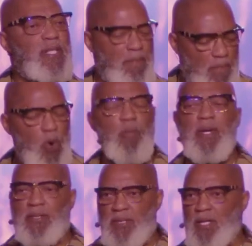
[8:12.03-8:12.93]
than the
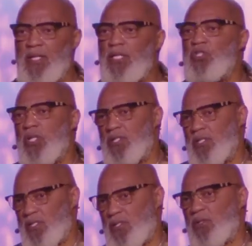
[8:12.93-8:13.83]
moment that
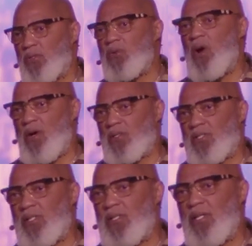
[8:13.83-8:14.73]
Jesus is on the
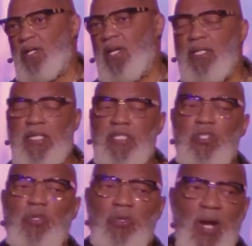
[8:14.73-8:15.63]
cross.
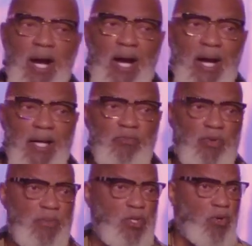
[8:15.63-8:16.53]
This cry
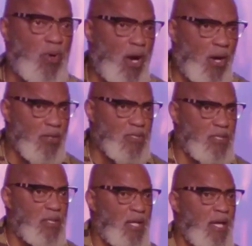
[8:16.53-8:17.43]
from the
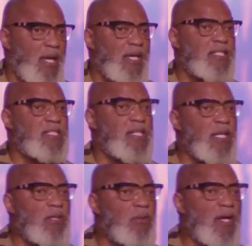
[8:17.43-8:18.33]
cross
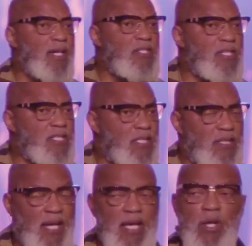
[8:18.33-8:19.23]
still exists
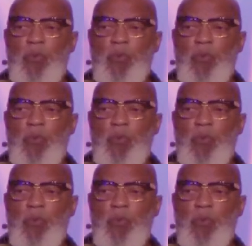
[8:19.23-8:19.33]
today.